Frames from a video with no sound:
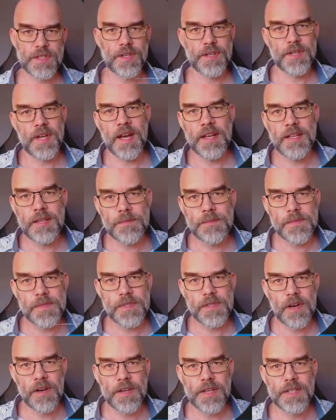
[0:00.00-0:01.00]
.items
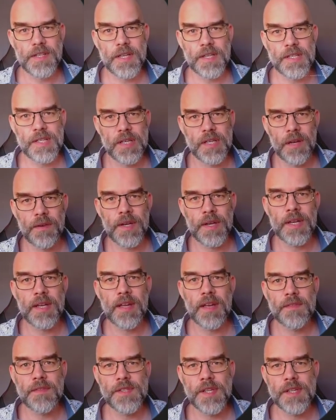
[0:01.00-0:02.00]
on a dictionary
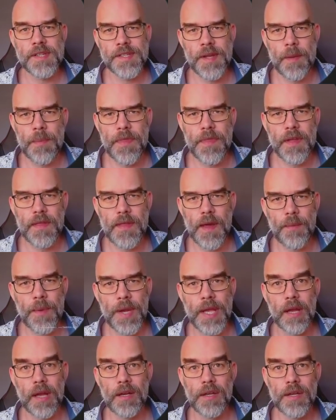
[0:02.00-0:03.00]
gives us something that we
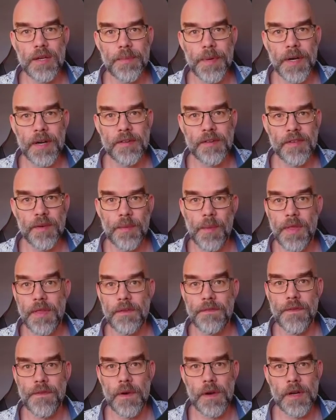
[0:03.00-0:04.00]
can loop over with a
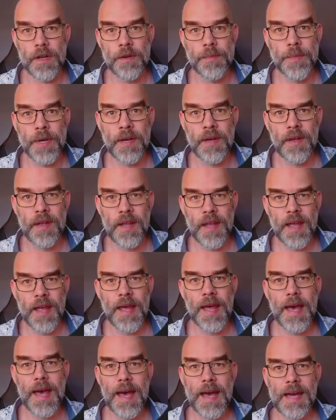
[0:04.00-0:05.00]
for loop,
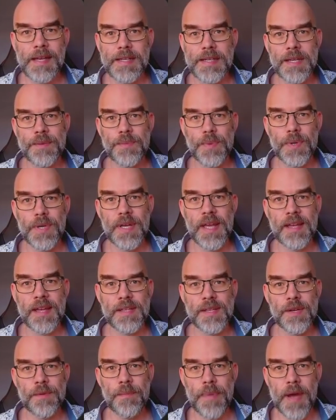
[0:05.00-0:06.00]
and it will get
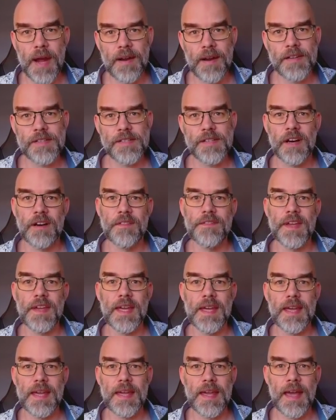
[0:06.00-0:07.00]
you pairs of the
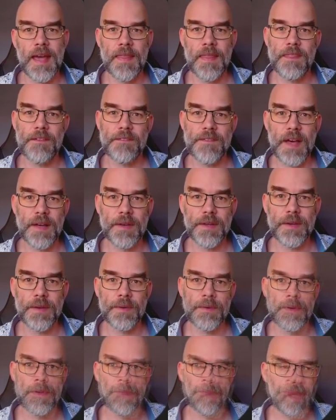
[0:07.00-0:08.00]
key and the value.
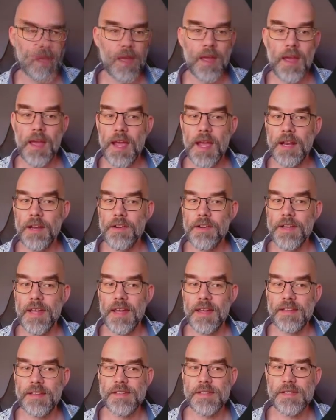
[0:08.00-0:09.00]
In our
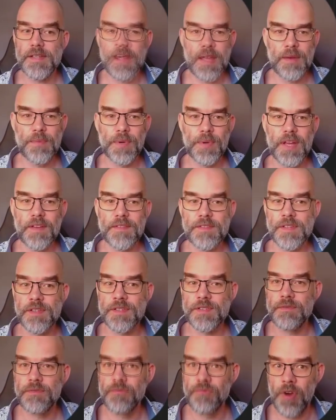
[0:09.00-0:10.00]
case, it will give
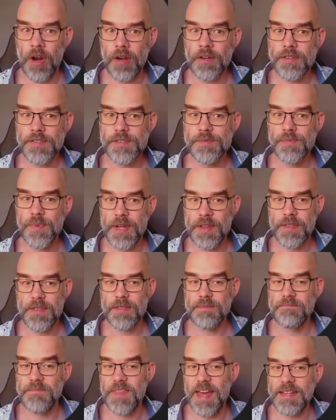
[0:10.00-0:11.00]
us rocks with
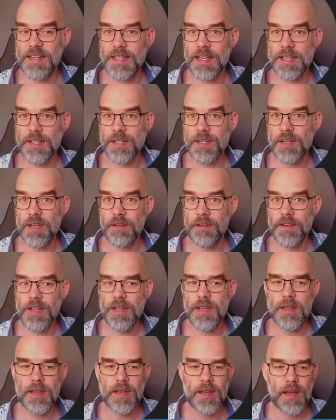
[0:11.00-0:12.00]
that dictionary,
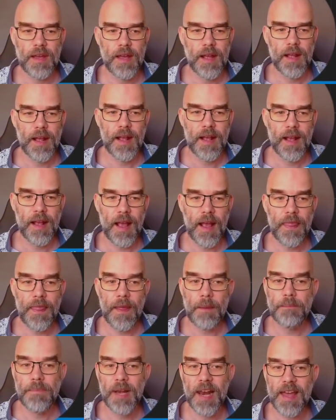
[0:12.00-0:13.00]
and
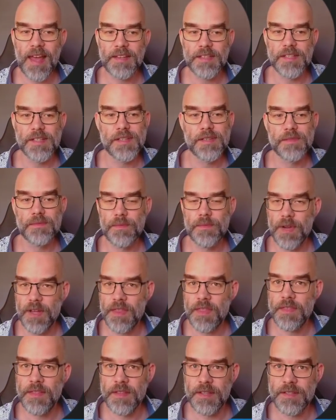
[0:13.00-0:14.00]
then plants
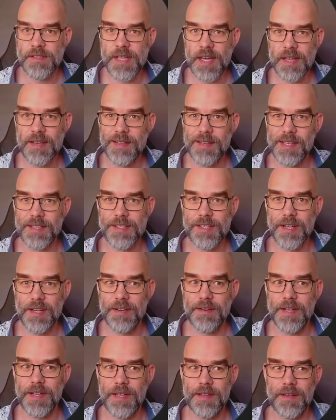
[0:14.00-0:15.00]
with the second
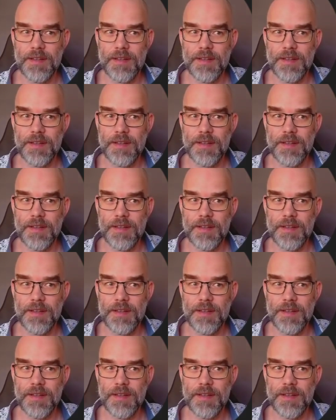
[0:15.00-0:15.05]
dictionary.